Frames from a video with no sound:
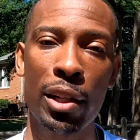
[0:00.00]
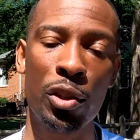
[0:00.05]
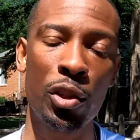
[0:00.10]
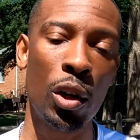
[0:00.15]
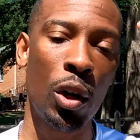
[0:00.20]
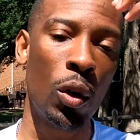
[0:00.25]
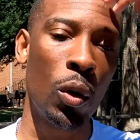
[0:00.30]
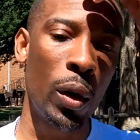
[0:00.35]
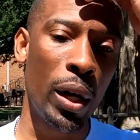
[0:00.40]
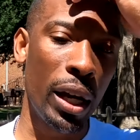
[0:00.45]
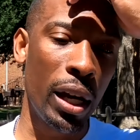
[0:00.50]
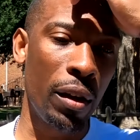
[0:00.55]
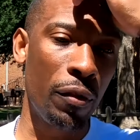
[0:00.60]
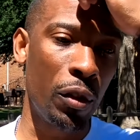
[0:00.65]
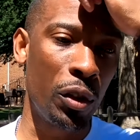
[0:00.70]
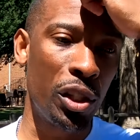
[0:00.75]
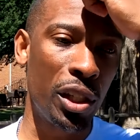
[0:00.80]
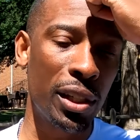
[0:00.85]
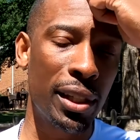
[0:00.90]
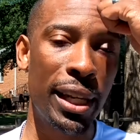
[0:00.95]
So if
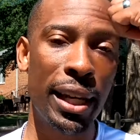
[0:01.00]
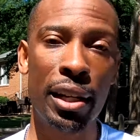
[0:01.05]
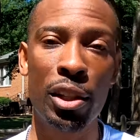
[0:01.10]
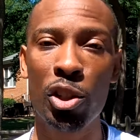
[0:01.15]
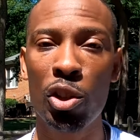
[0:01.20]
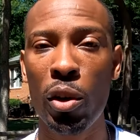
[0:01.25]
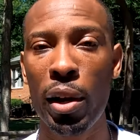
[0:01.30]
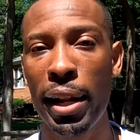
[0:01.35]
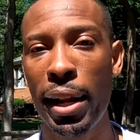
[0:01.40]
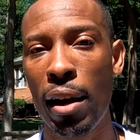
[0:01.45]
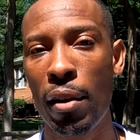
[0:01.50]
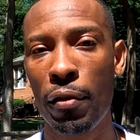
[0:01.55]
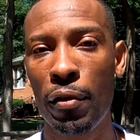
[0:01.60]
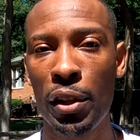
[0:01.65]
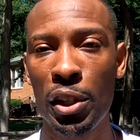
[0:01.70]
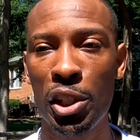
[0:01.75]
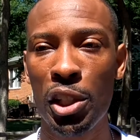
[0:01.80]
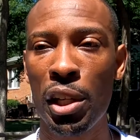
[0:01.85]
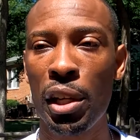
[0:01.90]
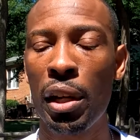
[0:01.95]
you're just getting started out
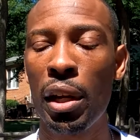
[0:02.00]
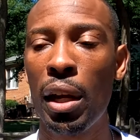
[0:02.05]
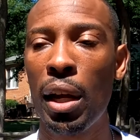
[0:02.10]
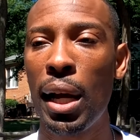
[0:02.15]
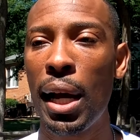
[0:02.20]
fishing,